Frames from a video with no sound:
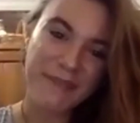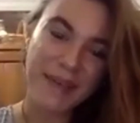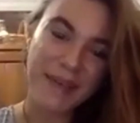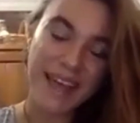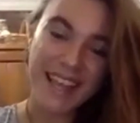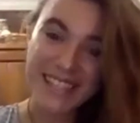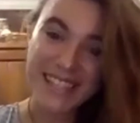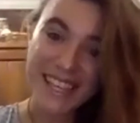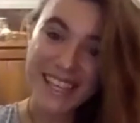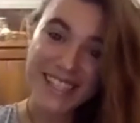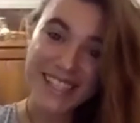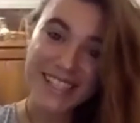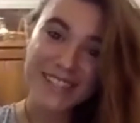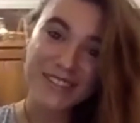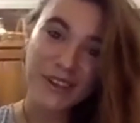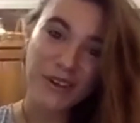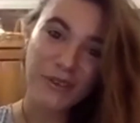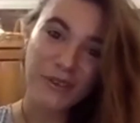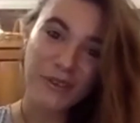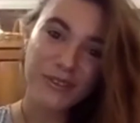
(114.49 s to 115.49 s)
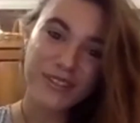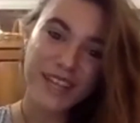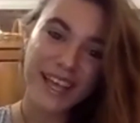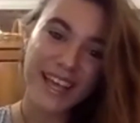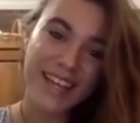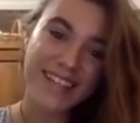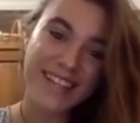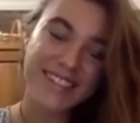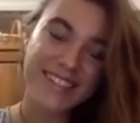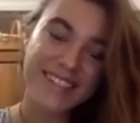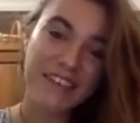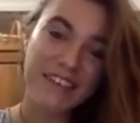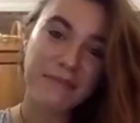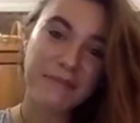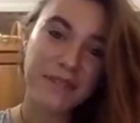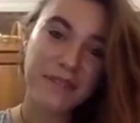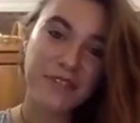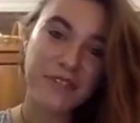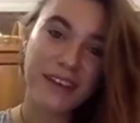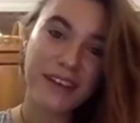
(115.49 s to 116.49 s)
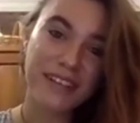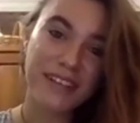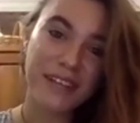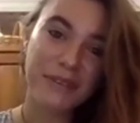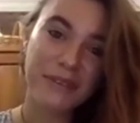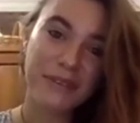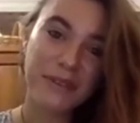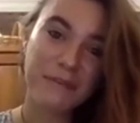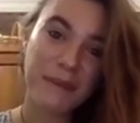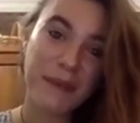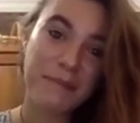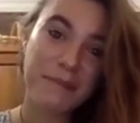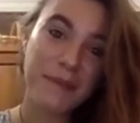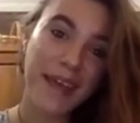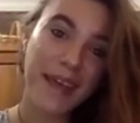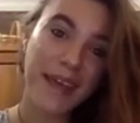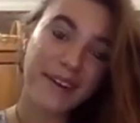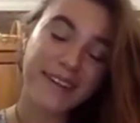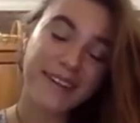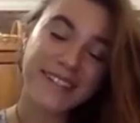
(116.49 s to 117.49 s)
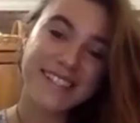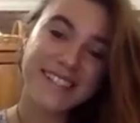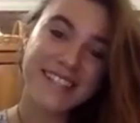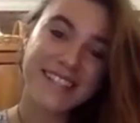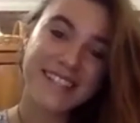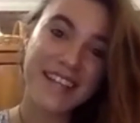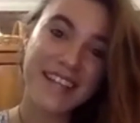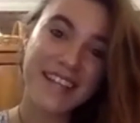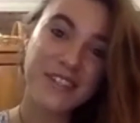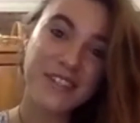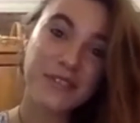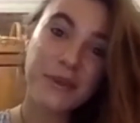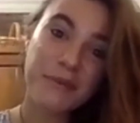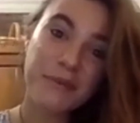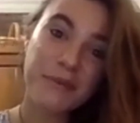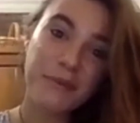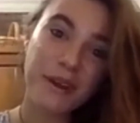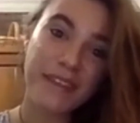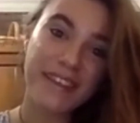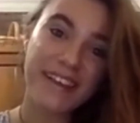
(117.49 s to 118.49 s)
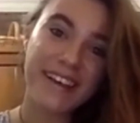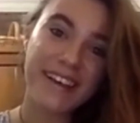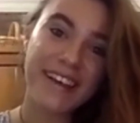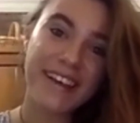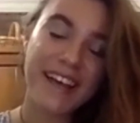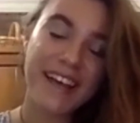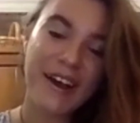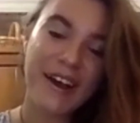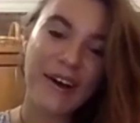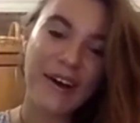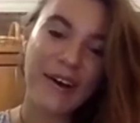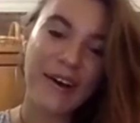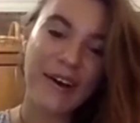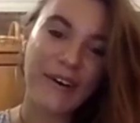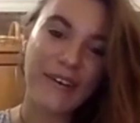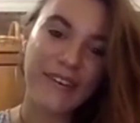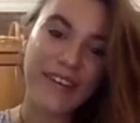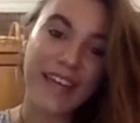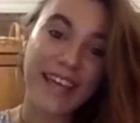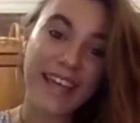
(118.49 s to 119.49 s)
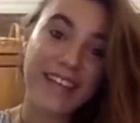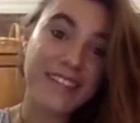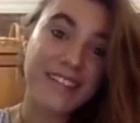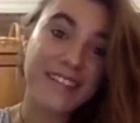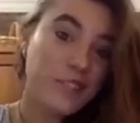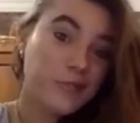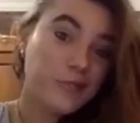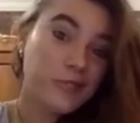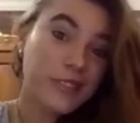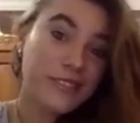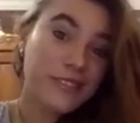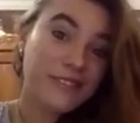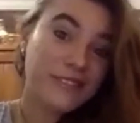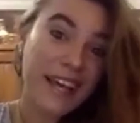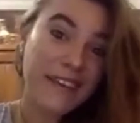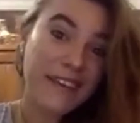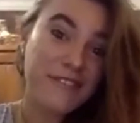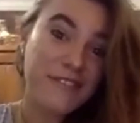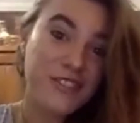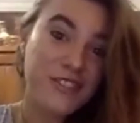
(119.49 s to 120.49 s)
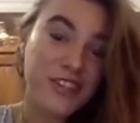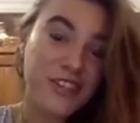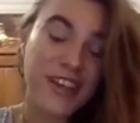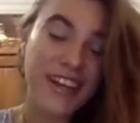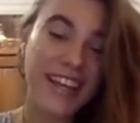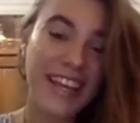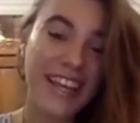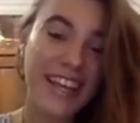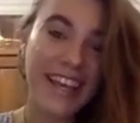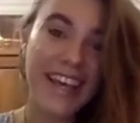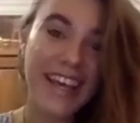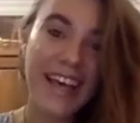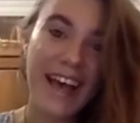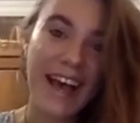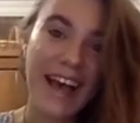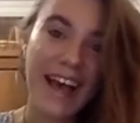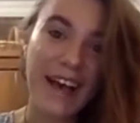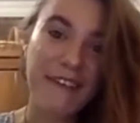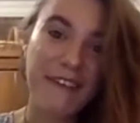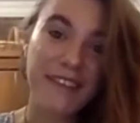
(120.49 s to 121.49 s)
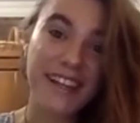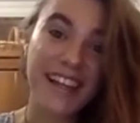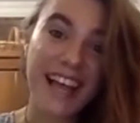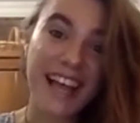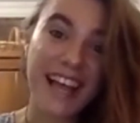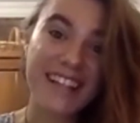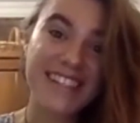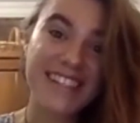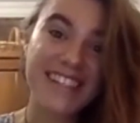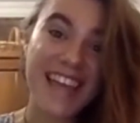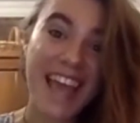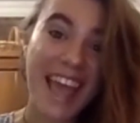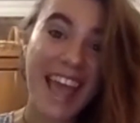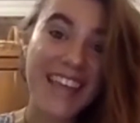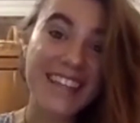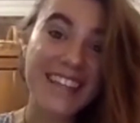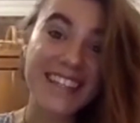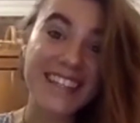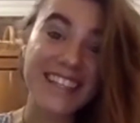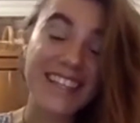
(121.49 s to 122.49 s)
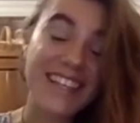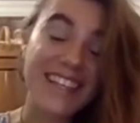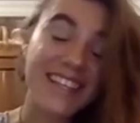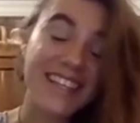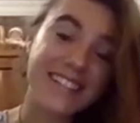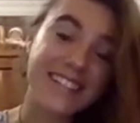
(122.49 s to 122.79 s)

I'm 18 years old and I've been traveling with my parents and twin brother on a school of life journey for the last